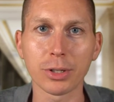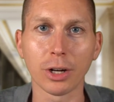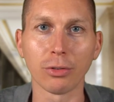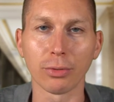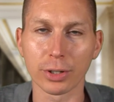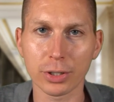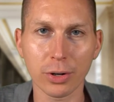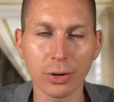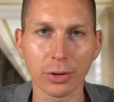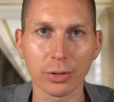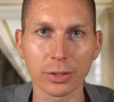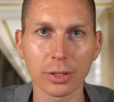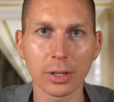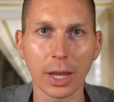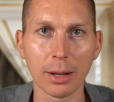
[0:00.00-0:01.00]
of
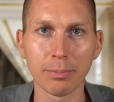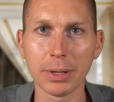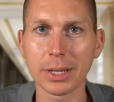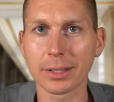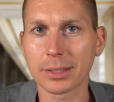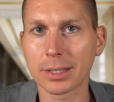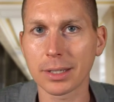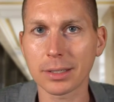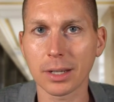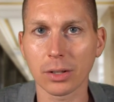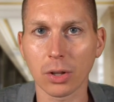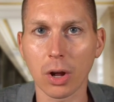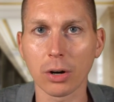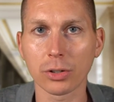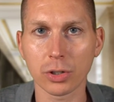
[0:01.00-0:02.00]
returns and be consistent
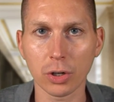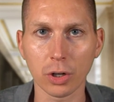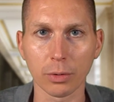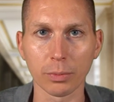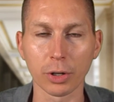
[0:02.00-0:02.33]
long term.